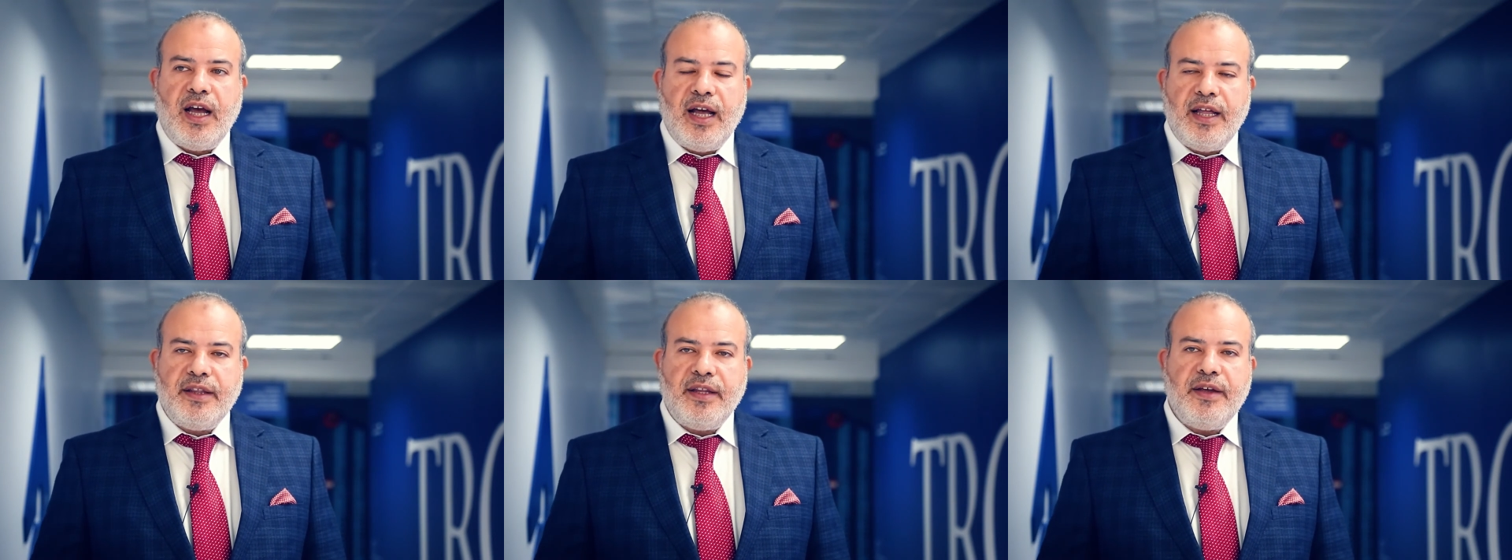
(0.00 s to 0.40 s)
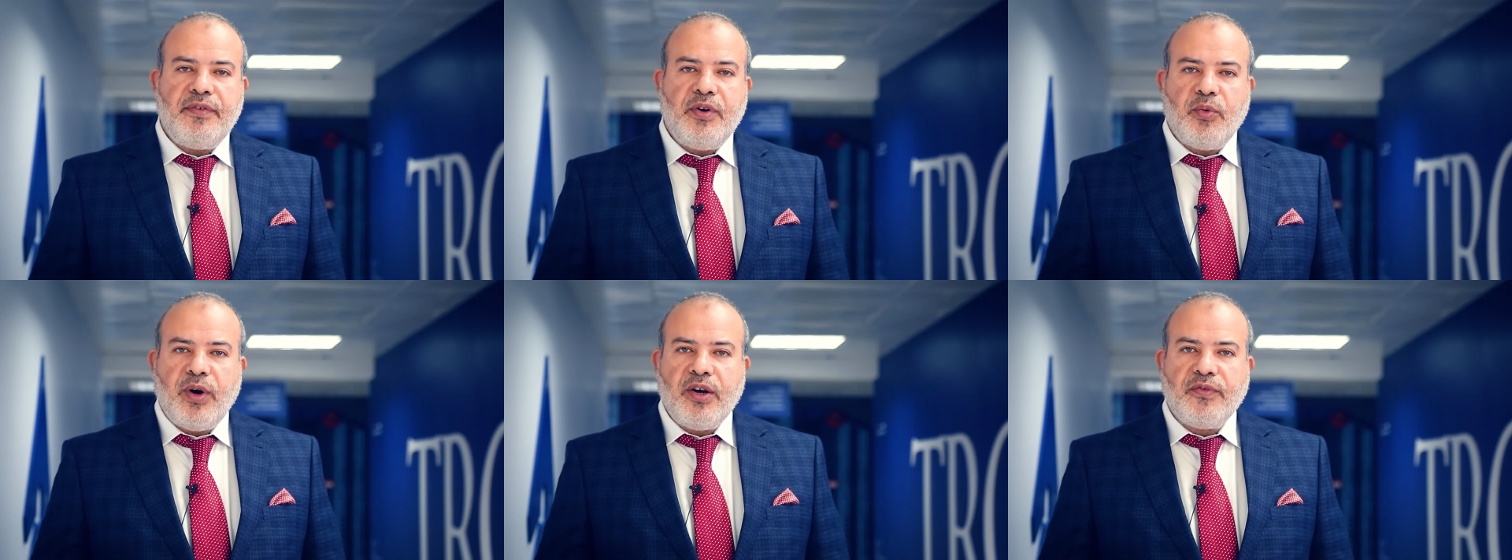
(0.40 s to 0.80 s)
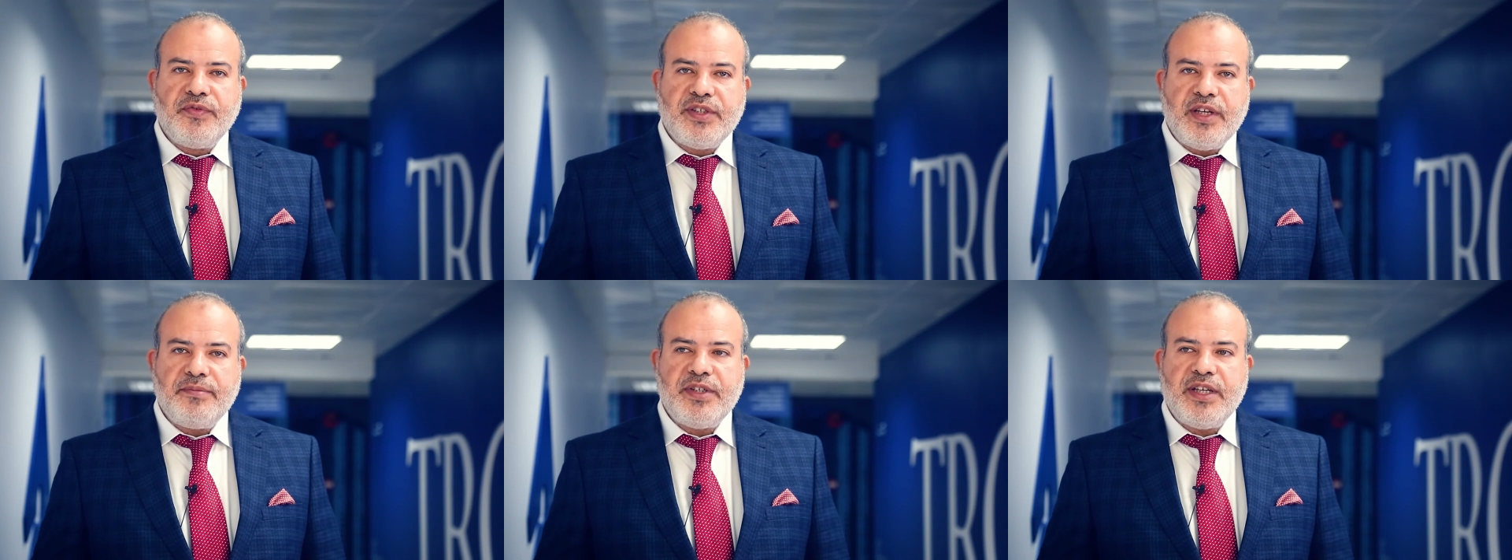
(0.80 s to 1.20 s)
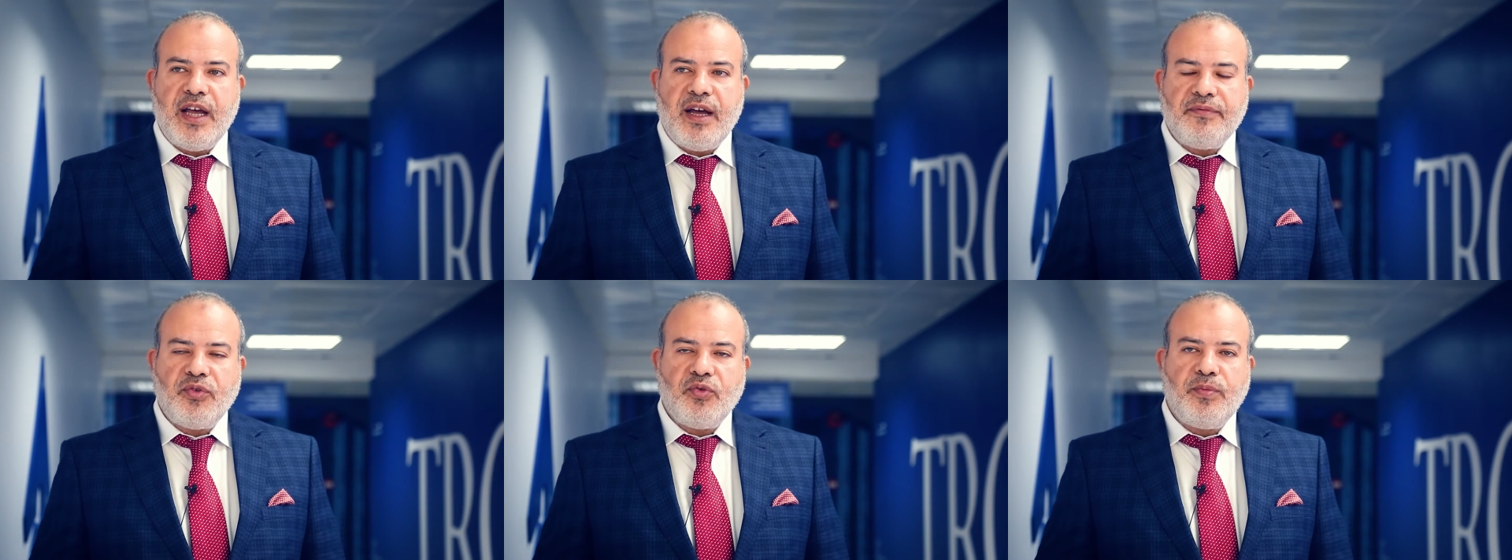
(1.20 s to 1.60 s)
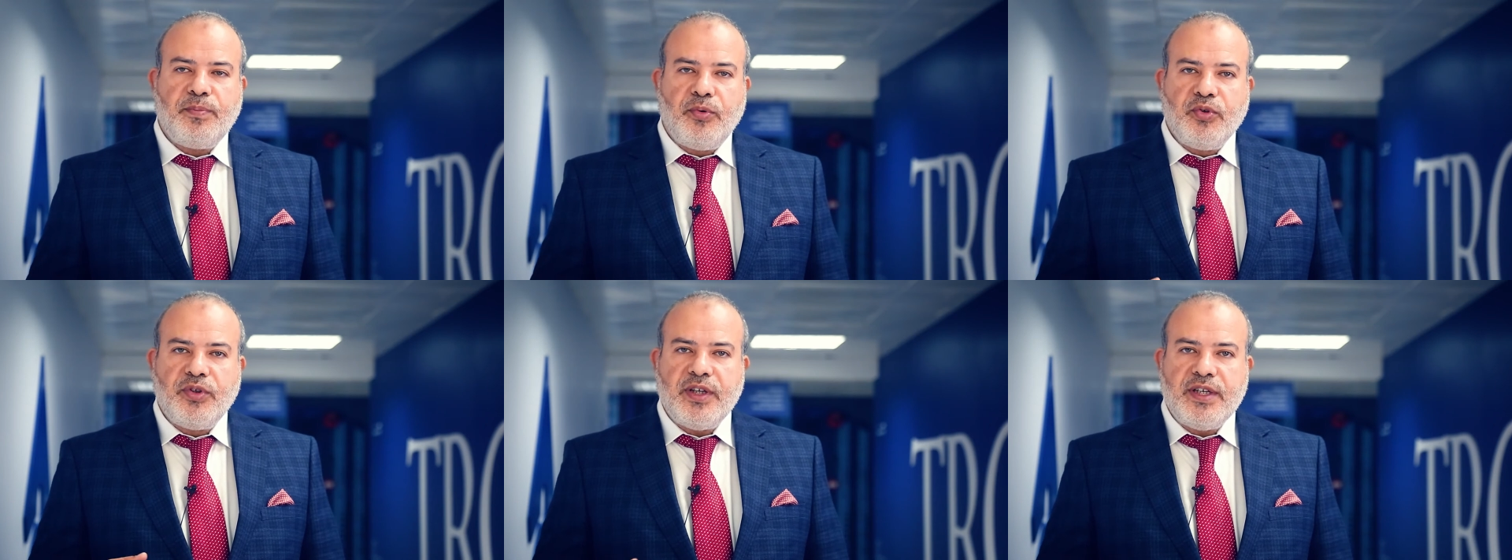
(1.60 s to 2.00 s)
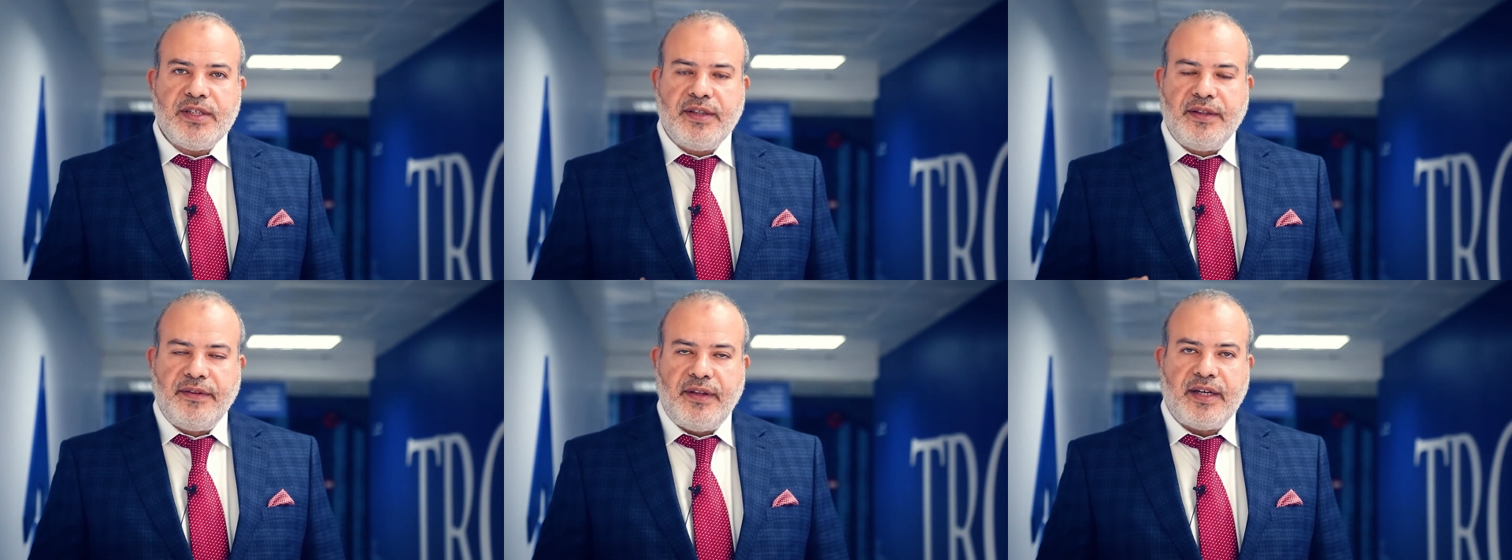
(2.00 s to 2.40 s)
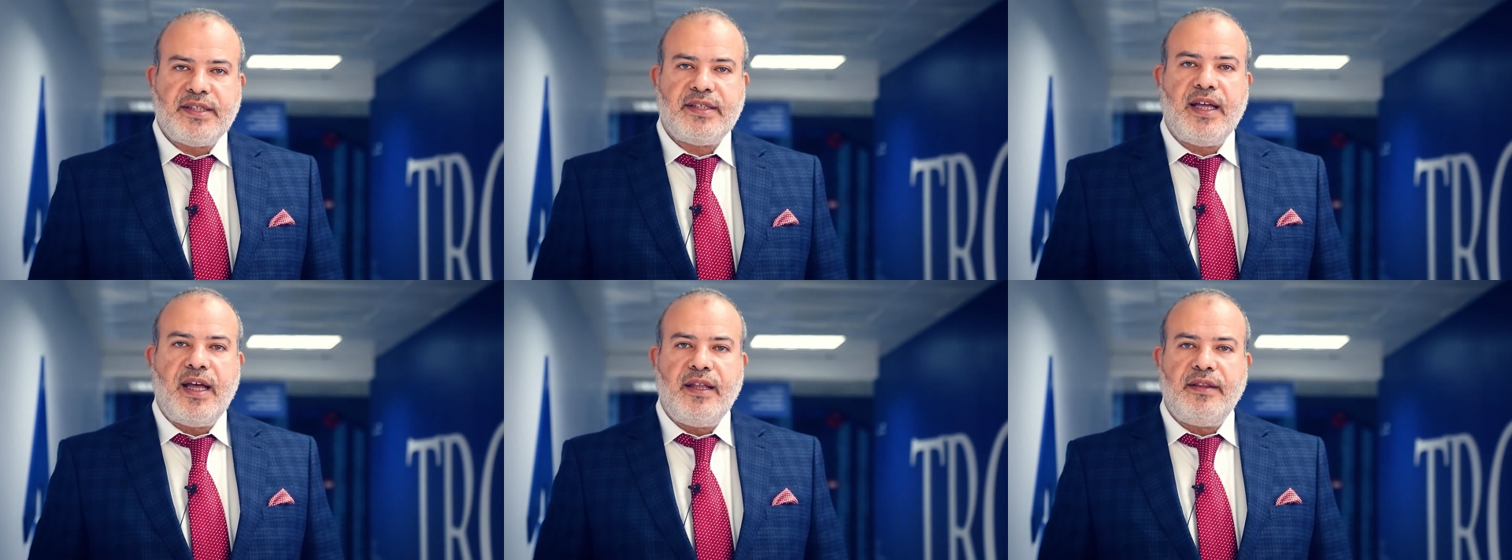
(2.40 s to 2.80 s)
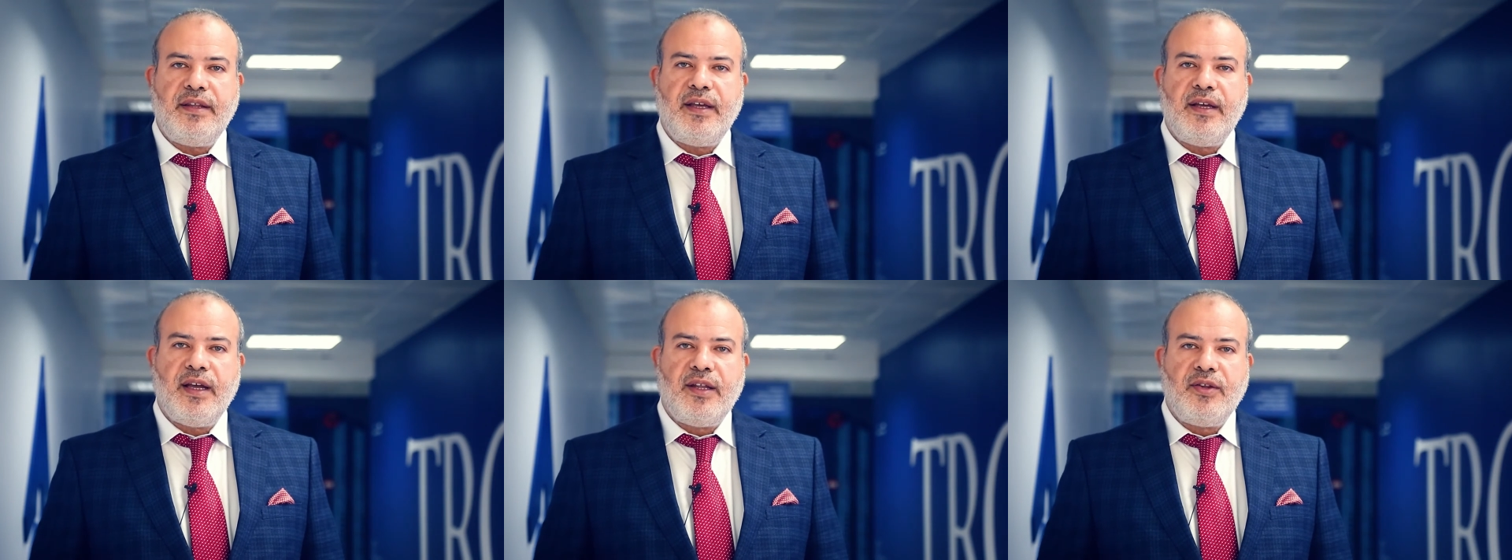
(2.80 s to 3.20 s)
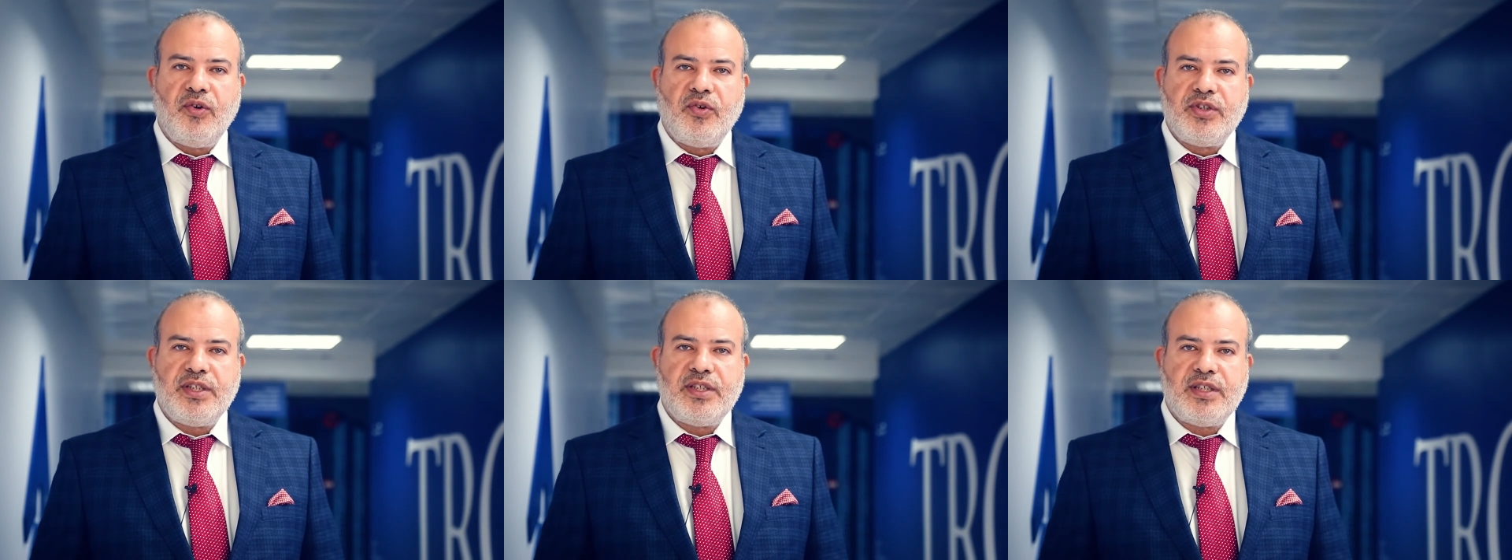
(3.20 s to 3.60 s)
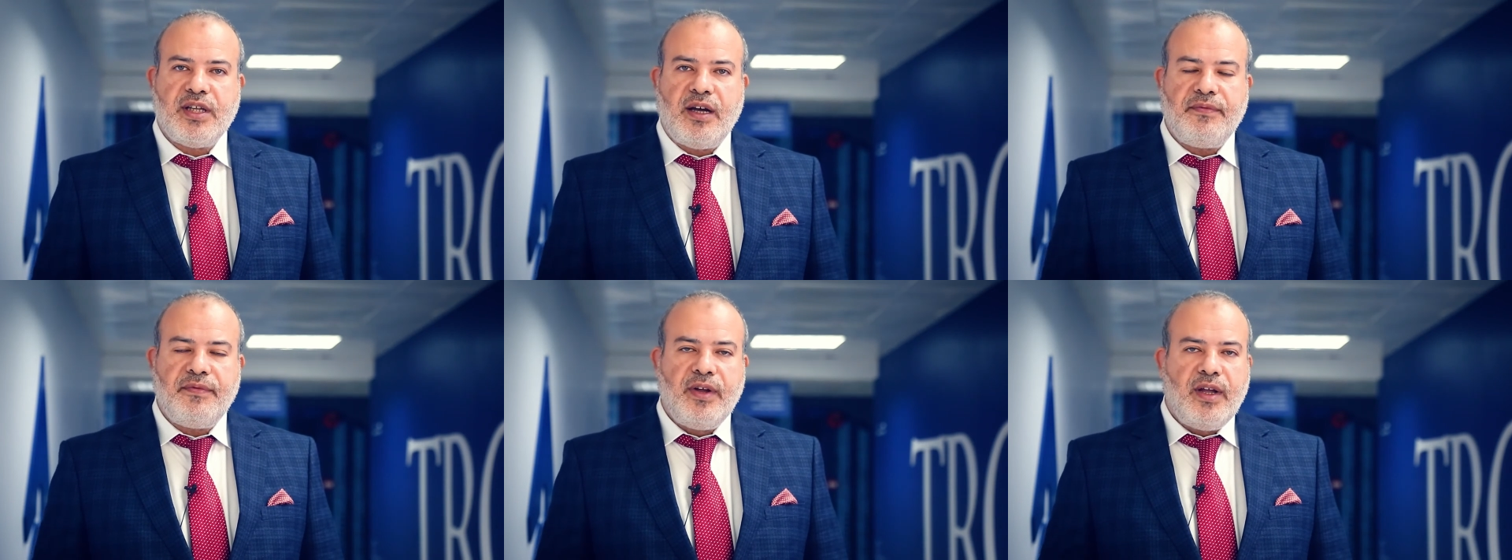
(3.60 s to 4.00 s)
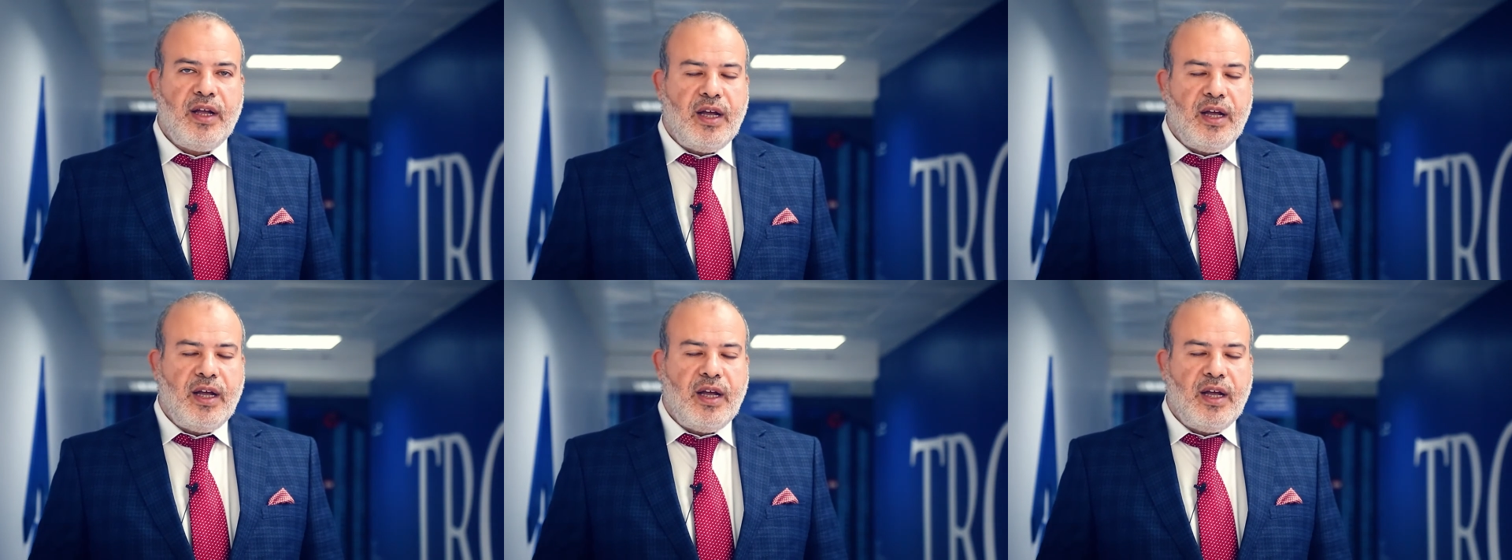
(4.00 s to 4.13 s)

And every one of them, they have to put his understanding and all the stuff.